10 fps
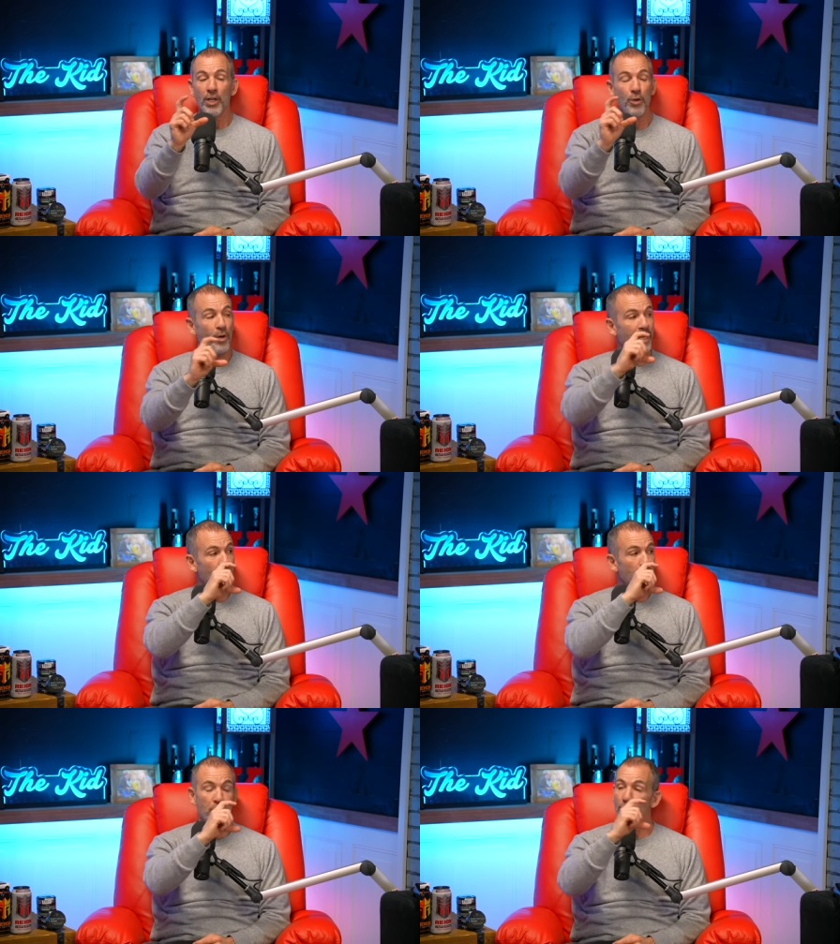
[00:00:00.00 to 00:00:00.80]
you can
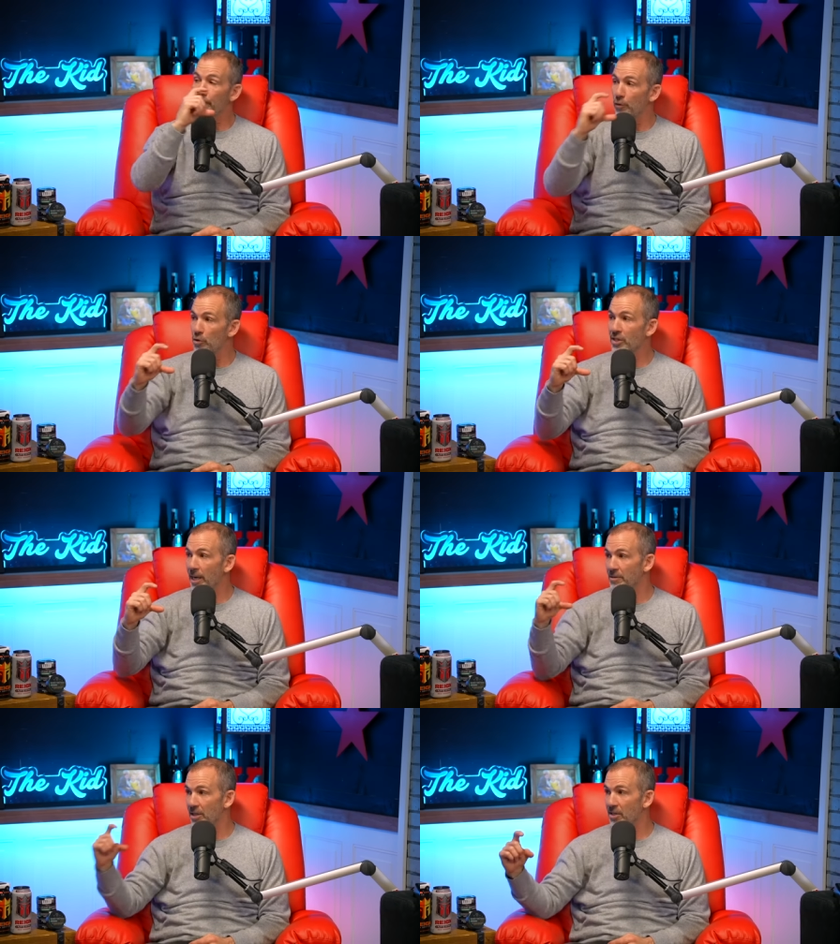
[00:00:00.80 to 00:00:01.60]
use your food
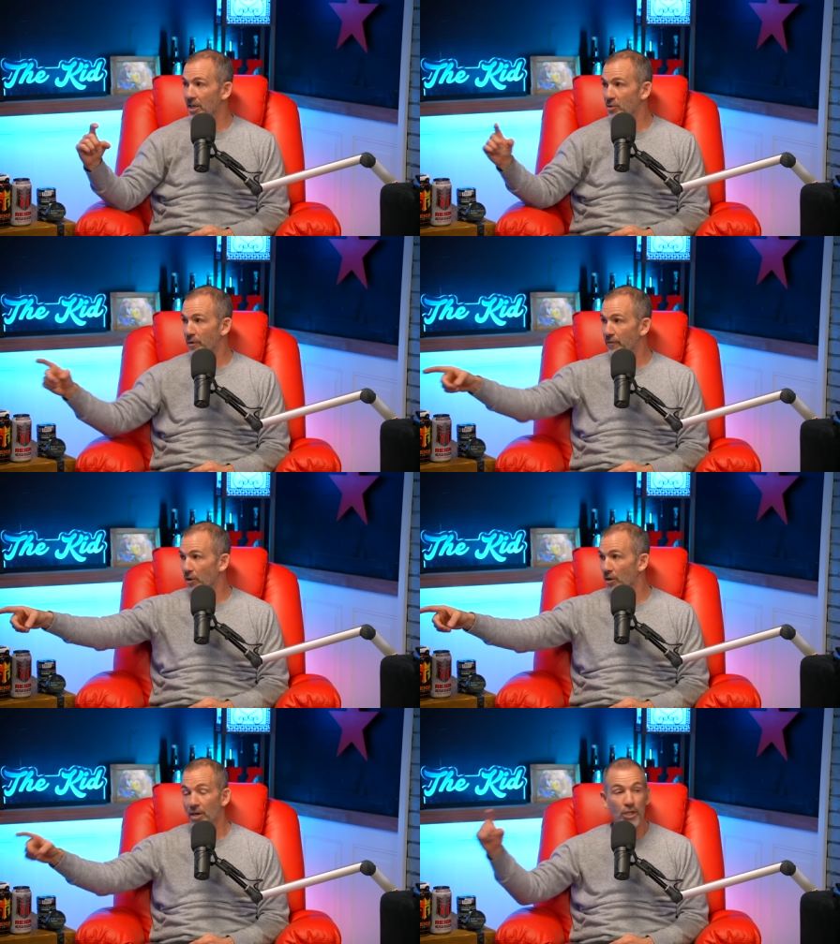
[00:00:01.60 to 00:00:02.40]
stamps in this country for